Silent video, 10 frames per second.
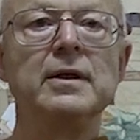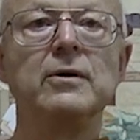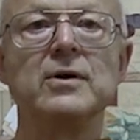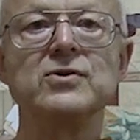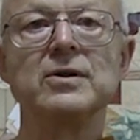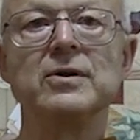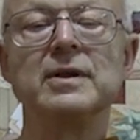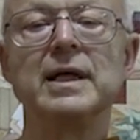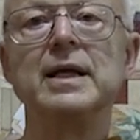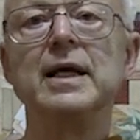You also
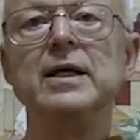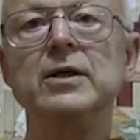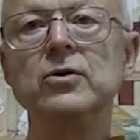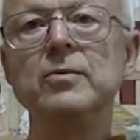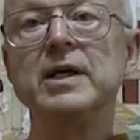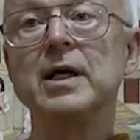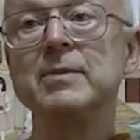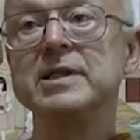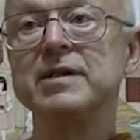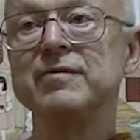learn that you
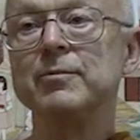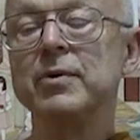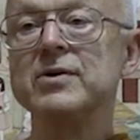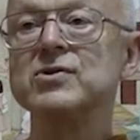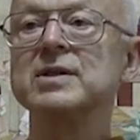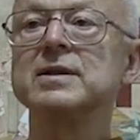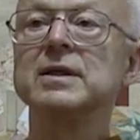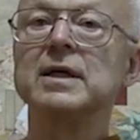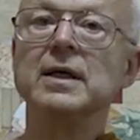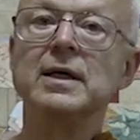become a different
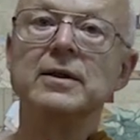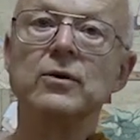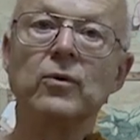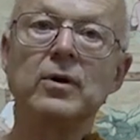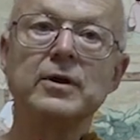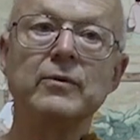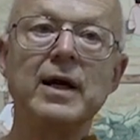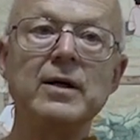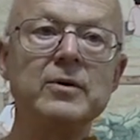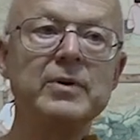person the world
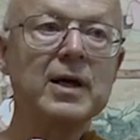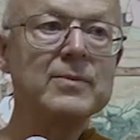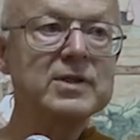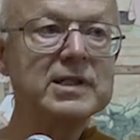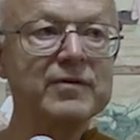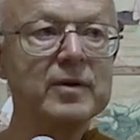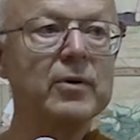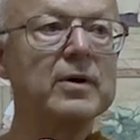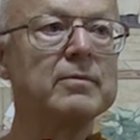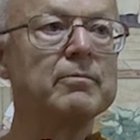around you becomes a different
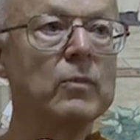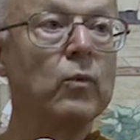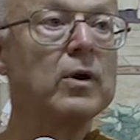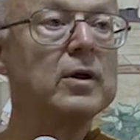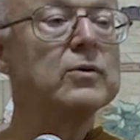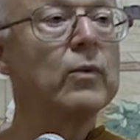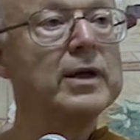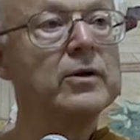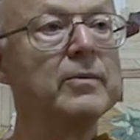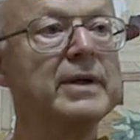world
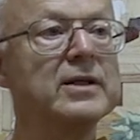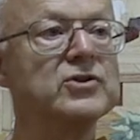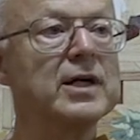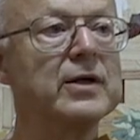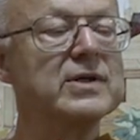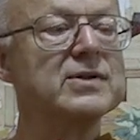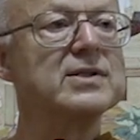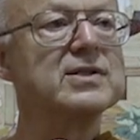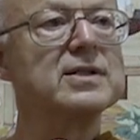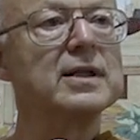when you're being generous.
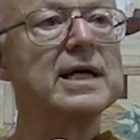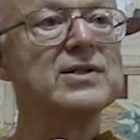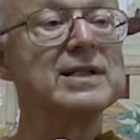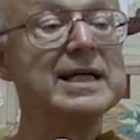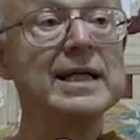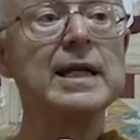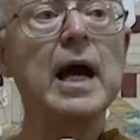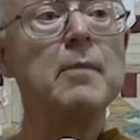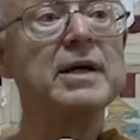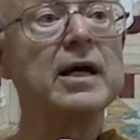This is a lesson
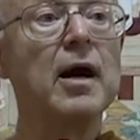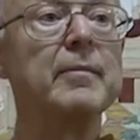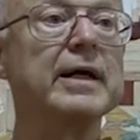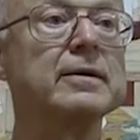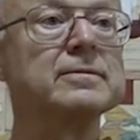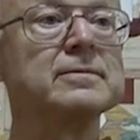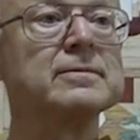in becoming.